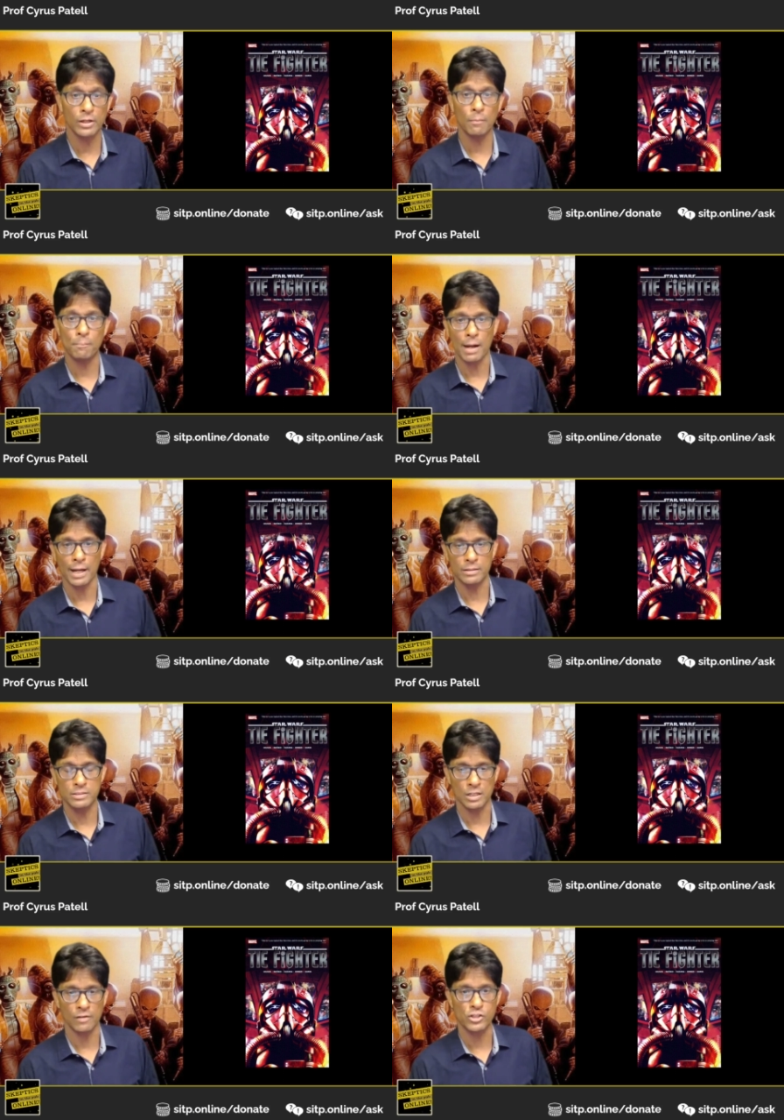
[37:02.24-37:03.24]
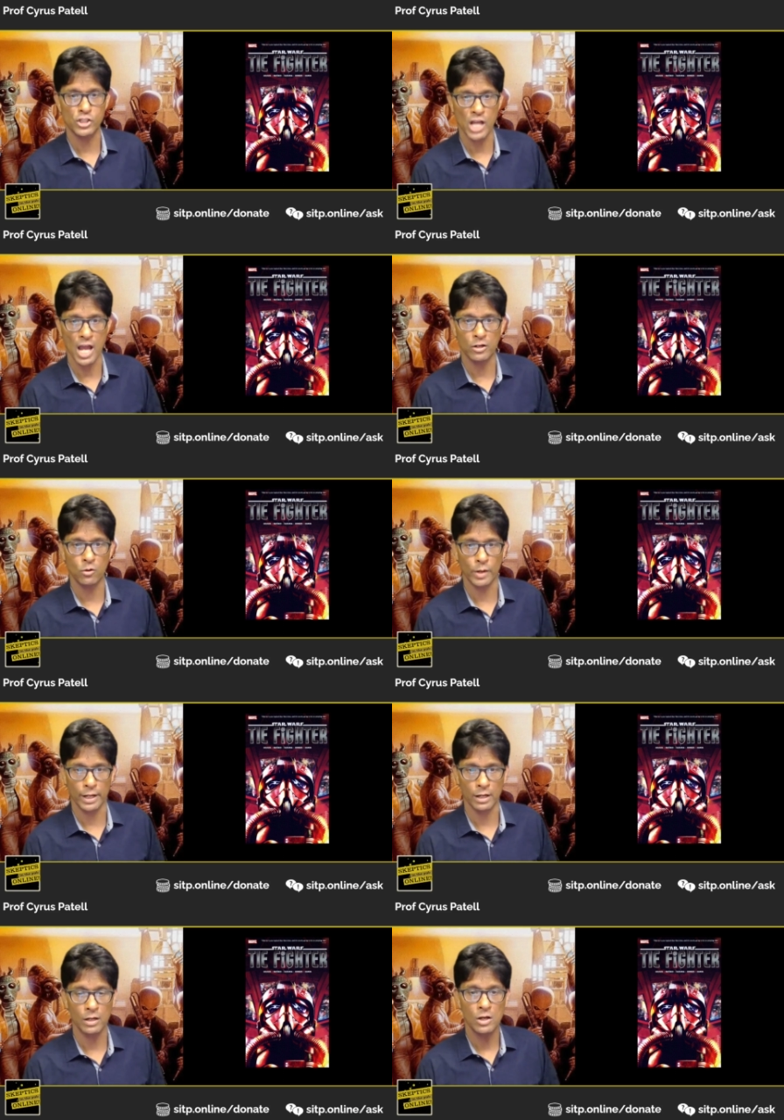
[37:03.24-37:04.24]
pilots of Shadow
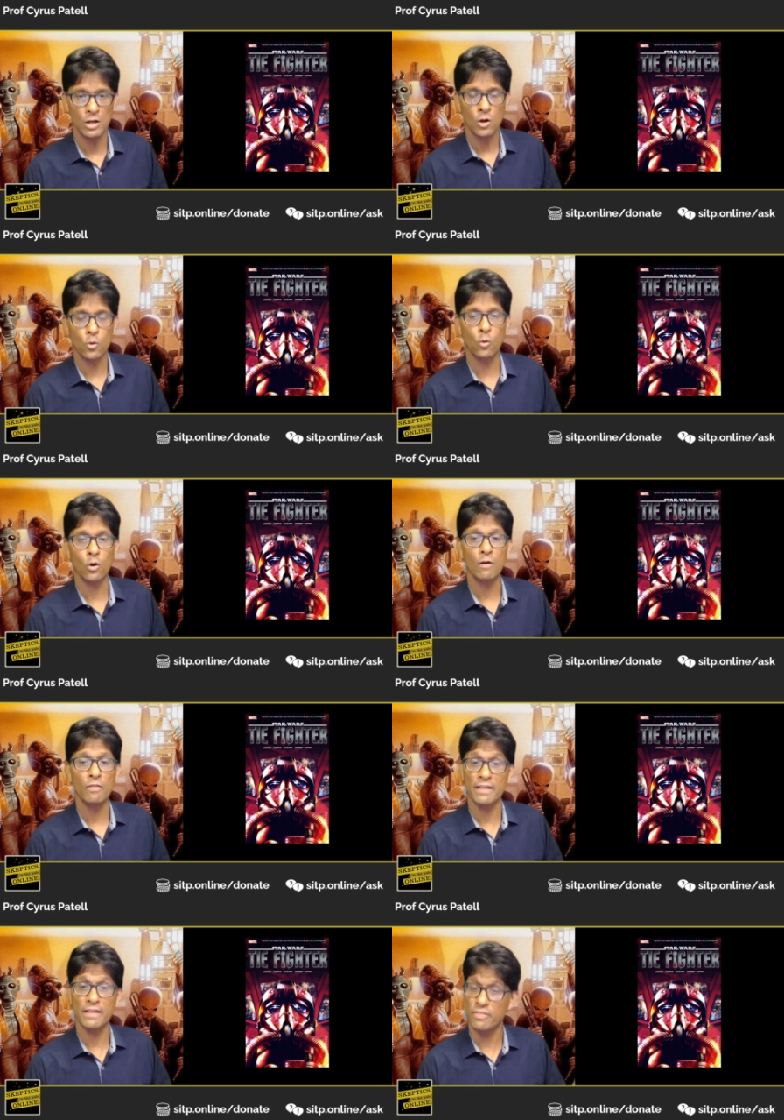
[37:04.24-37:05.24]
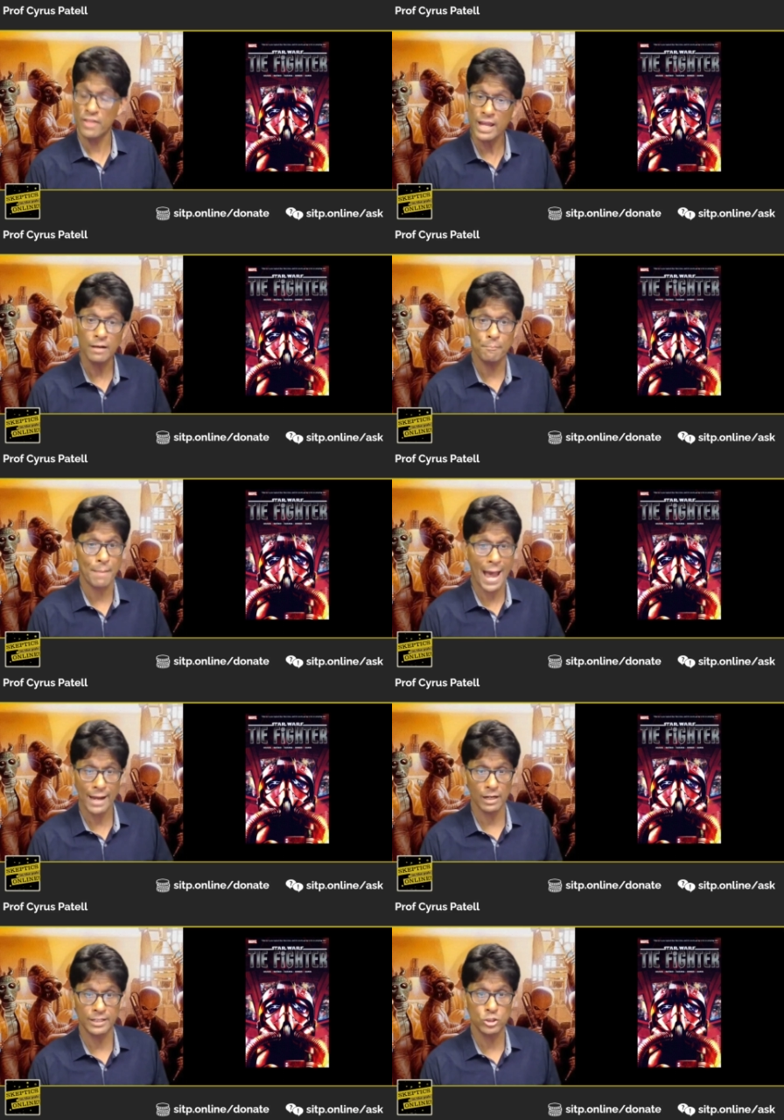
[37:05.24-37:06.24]
Wing, who are, they think,
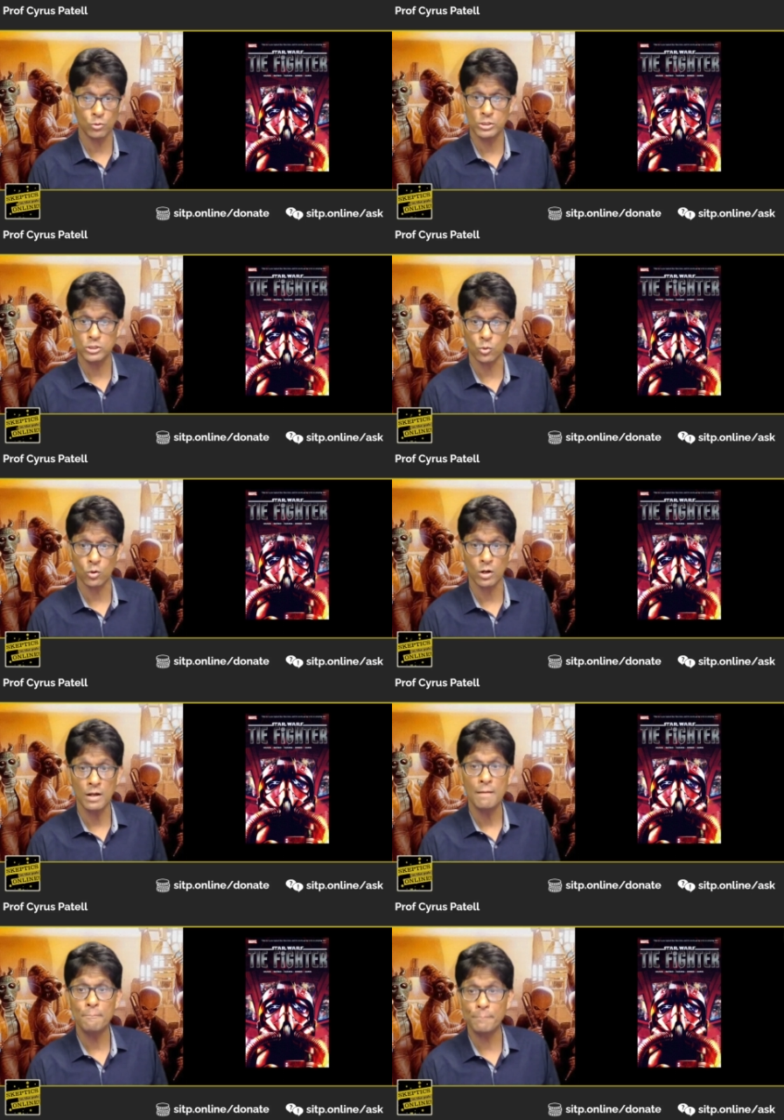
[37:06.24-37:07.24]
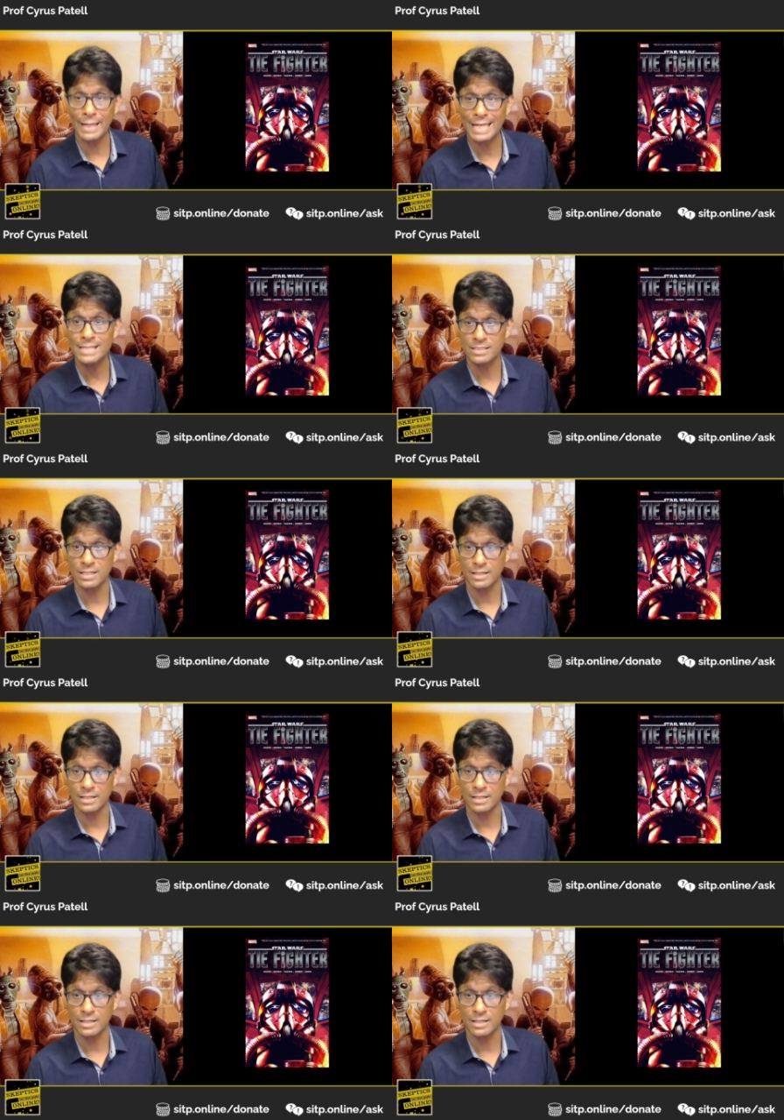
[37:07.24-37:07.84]
battling to restore peace to the